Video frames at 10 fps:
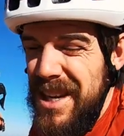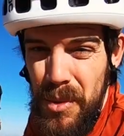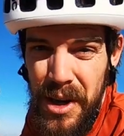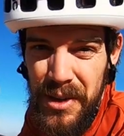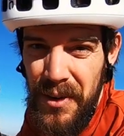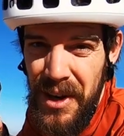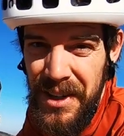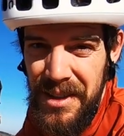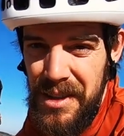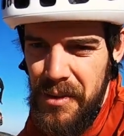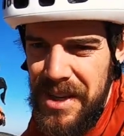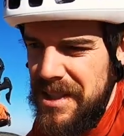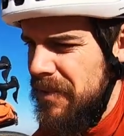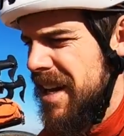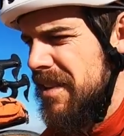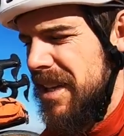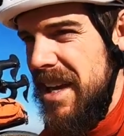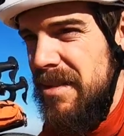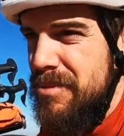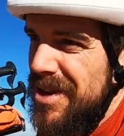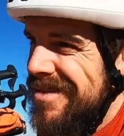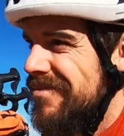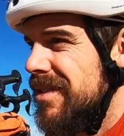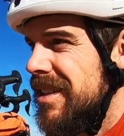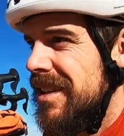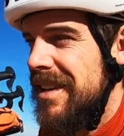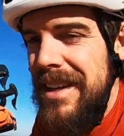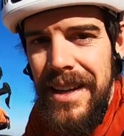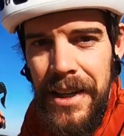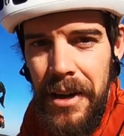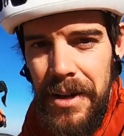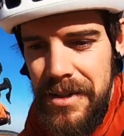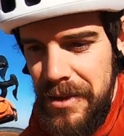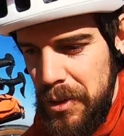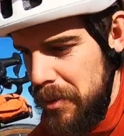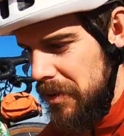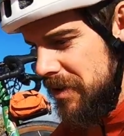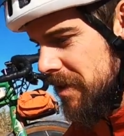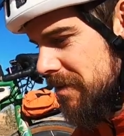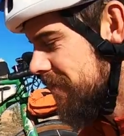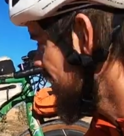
It works fine, creaks every now and again, but you know, it's a tour, so